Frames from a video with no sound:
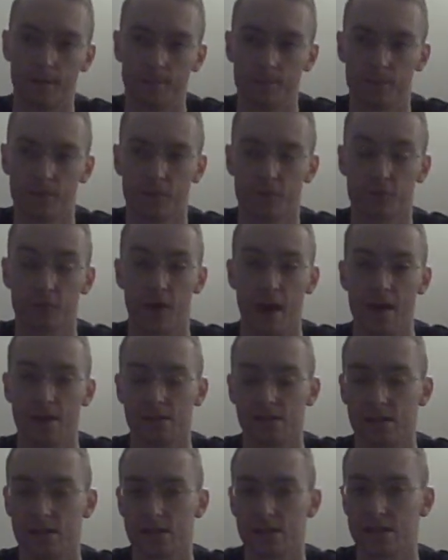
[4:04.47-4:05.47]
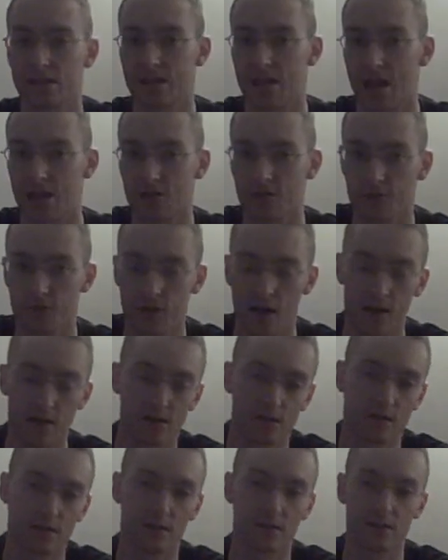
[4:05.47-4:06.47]
phrases,
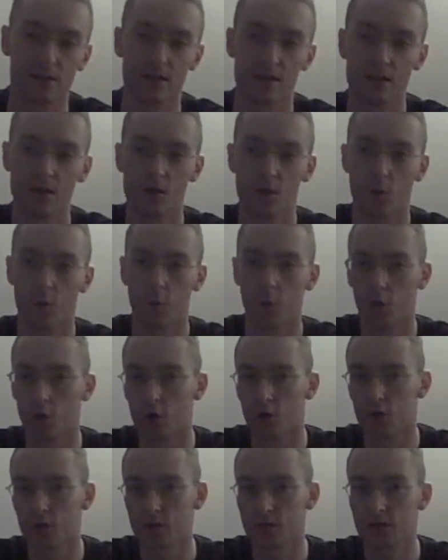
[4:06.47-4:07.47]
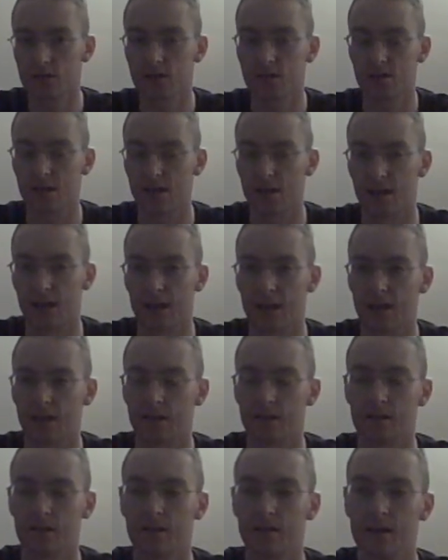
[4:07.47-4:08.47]
catchphrases, words,
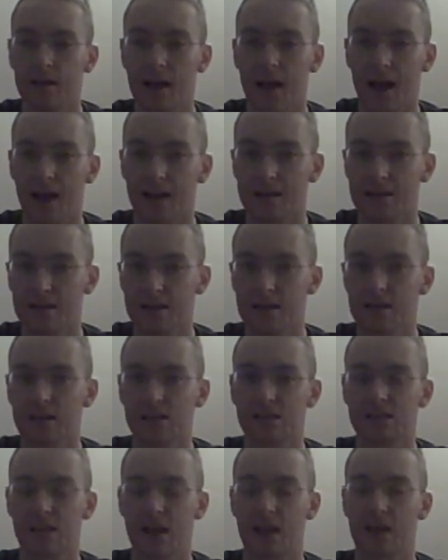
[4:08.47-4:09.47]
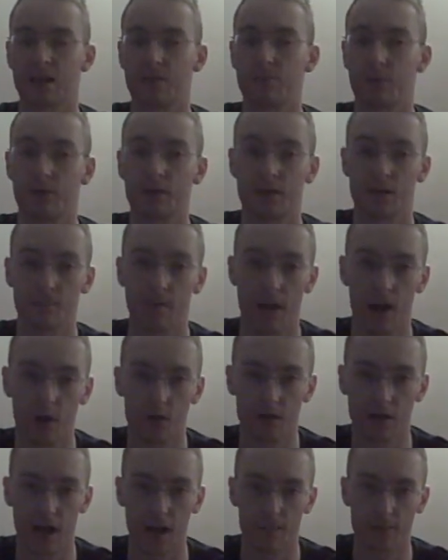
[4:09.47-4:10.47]
and ideas that I can put into my
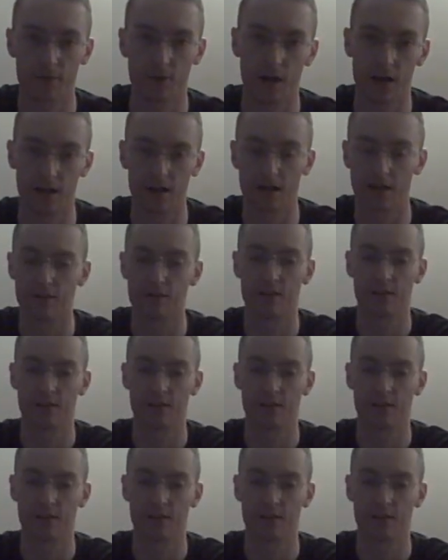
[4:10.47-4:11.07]
own copywriting and